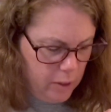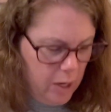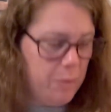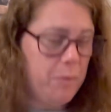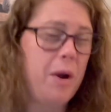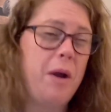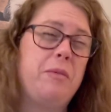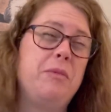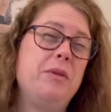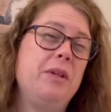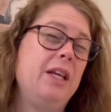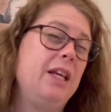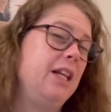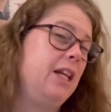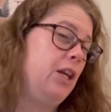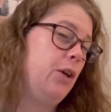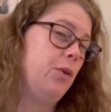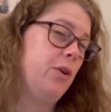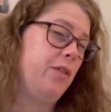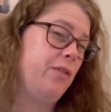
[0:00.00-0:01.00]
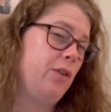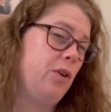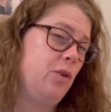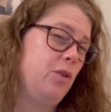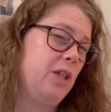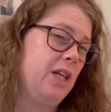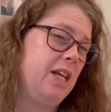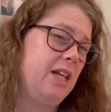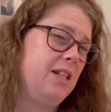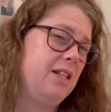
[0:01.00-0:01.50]
probably going to
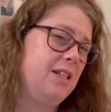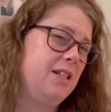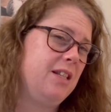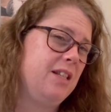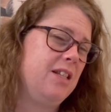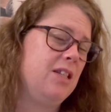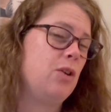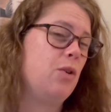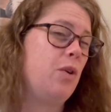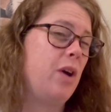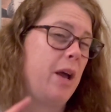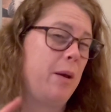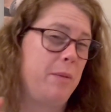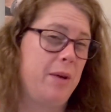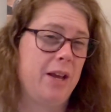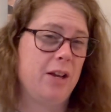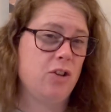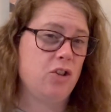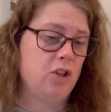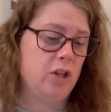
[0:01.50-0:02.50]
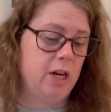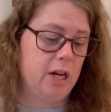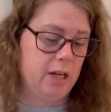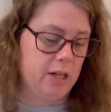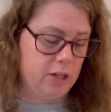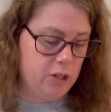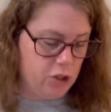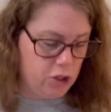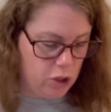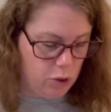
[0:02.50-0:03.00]
UFO this, so I'm actually not
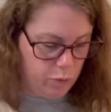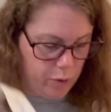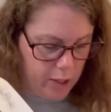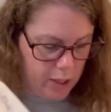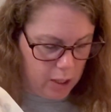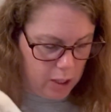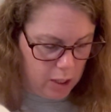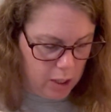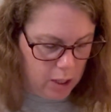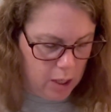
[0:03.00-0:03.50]
going to show it.